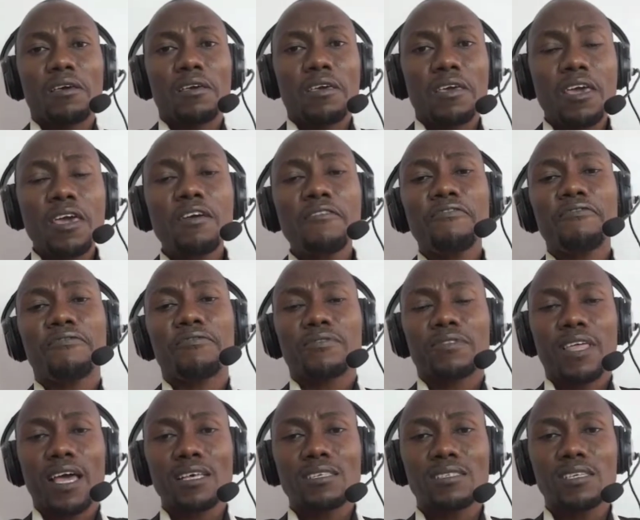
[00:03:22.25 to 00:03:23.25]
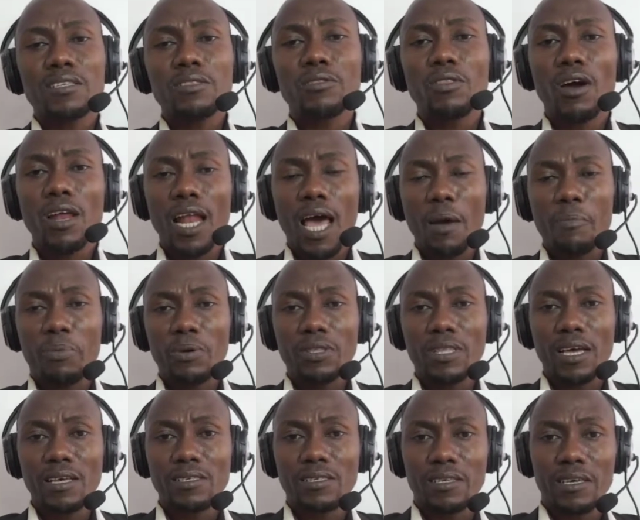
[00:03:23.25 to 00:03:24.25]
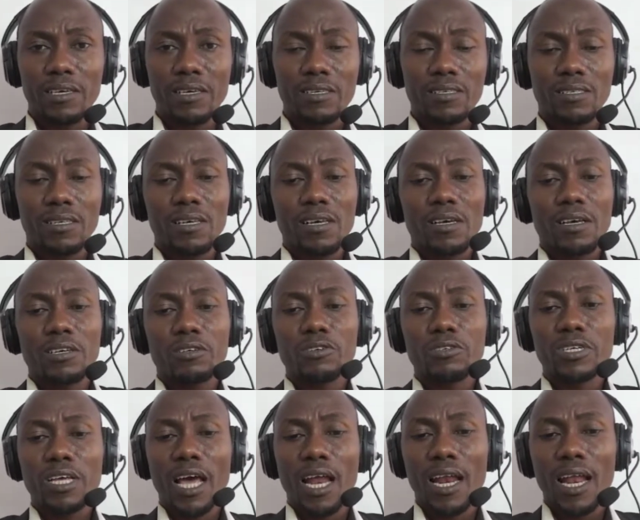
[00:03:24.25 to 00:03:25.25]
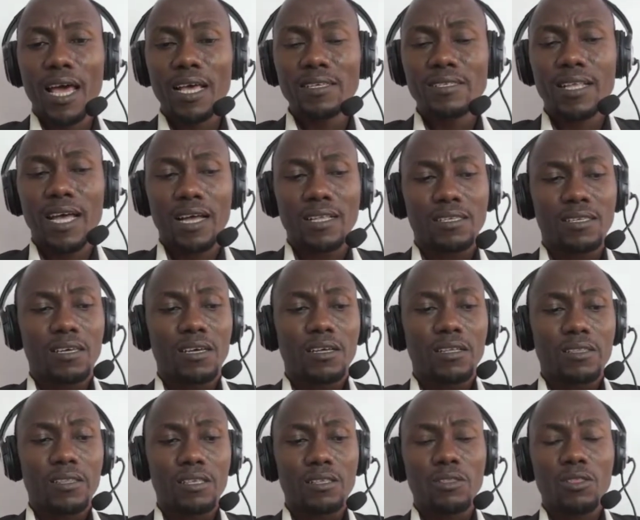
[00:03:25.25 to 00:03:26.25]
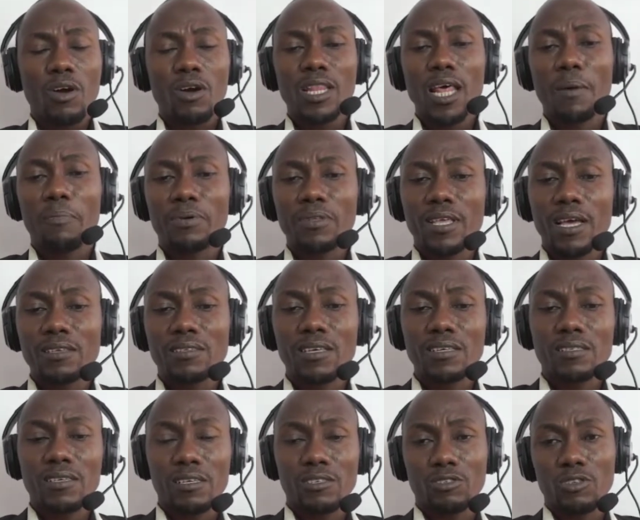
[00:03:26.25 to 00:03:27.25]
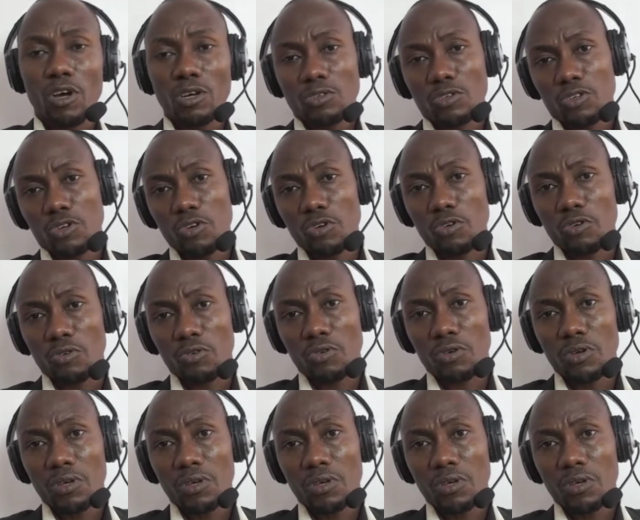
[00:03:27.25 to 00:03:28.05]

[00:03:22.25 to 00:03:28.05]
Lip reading: If testing null hypothesis, you realize that the null hypothesis is not true,